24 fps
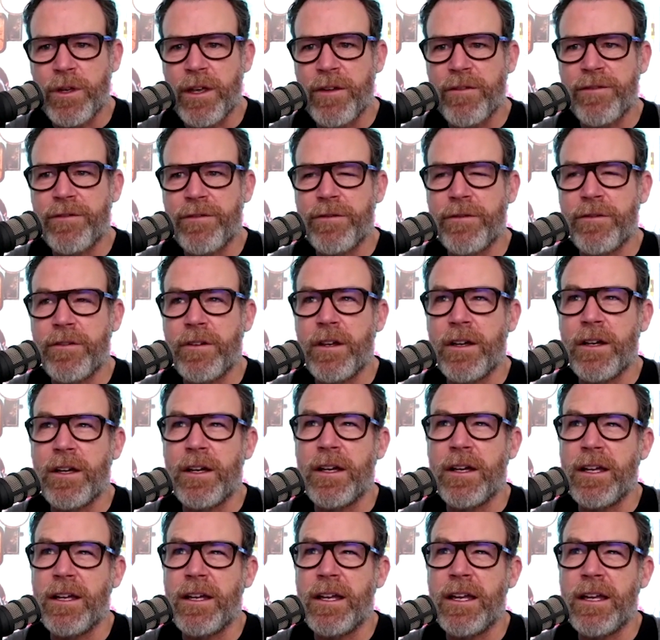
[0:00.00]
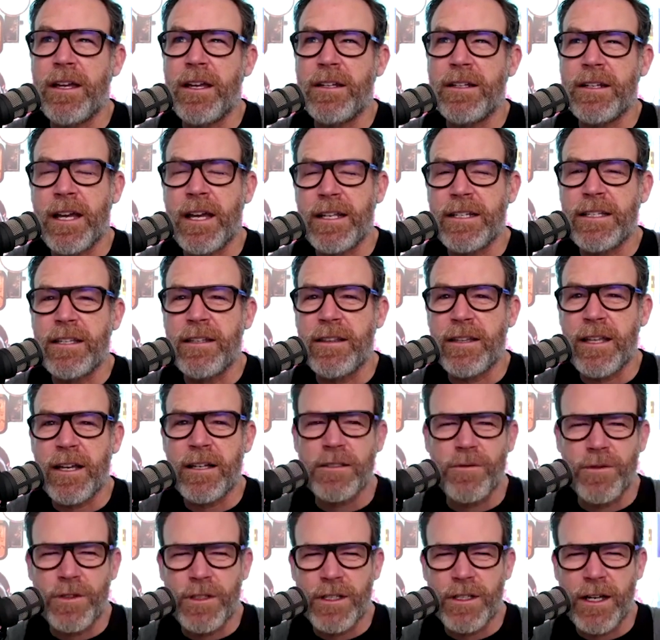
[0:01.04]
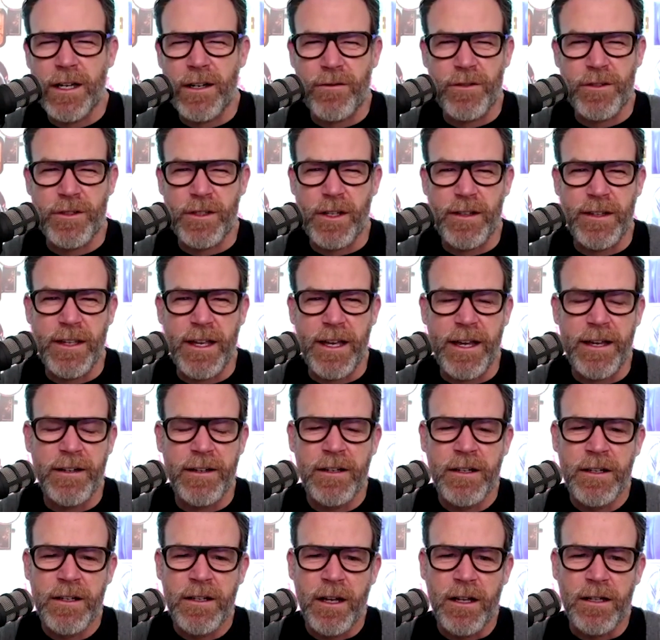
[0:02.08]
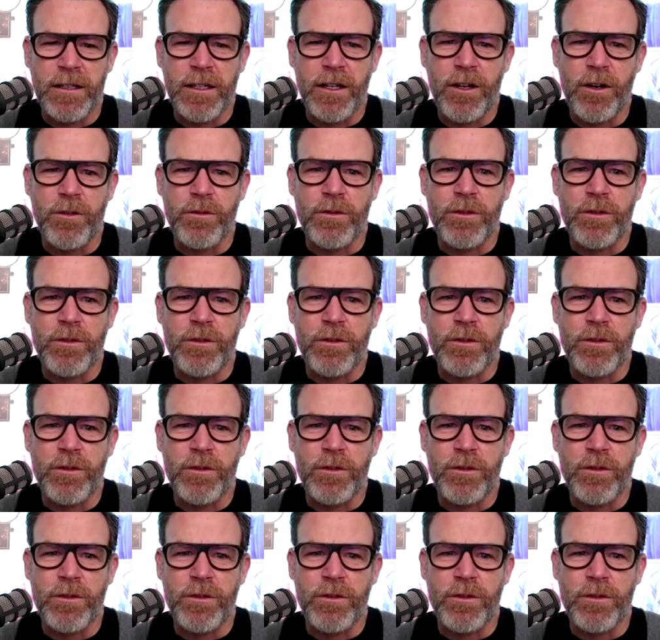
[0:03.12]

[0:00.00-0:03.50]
We have 19,000 photographers on that alone.